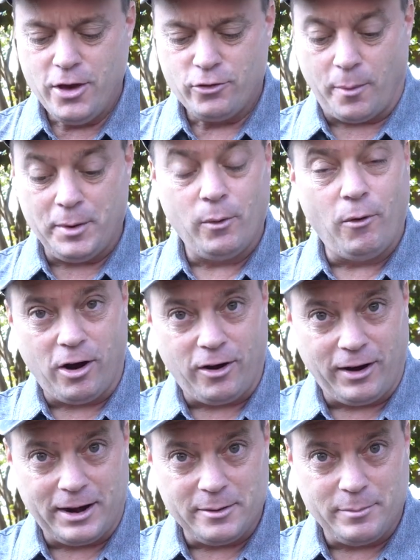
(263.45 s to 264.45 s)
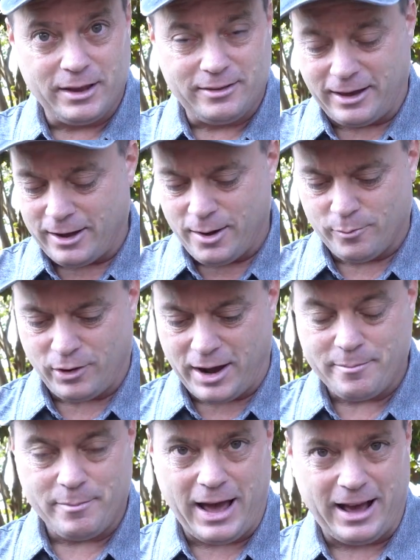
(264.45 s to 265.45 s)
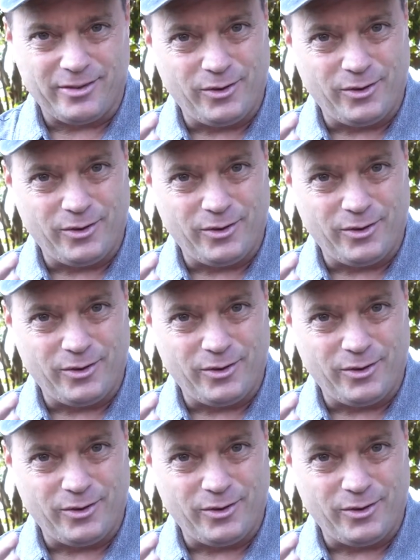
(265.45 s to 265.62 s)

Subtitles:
So I'm going to walk around a bit and come right back.